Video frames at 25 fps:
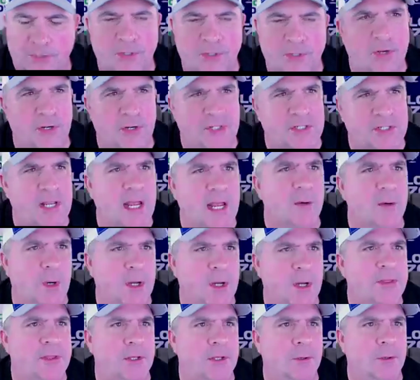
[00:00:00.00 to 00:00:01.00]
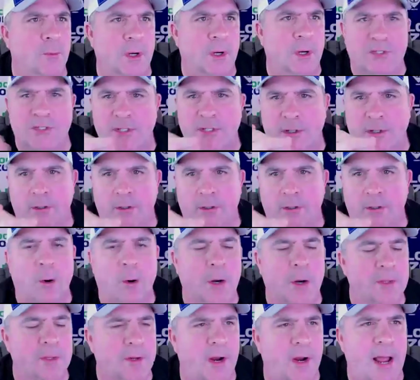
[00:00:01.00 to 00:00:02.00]
they're staying with you. Once they're
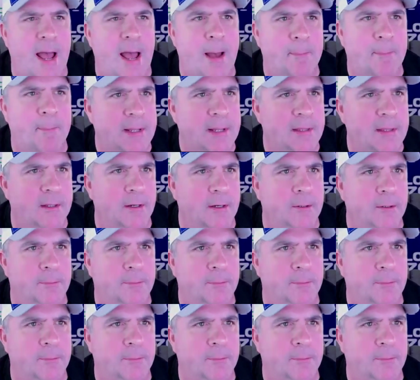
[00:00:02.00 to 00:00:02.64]
going, they're happy, they're